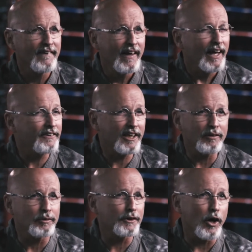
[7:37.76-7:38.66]
And then
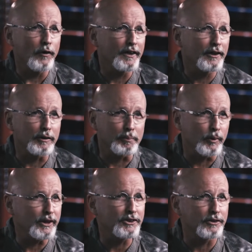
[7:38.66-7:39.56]
with all the other
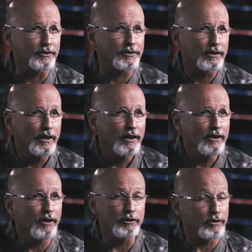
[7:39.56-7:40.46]
preachers, you
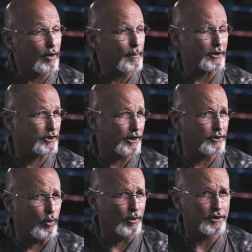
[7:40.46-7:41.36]
know, you talk about shut doors,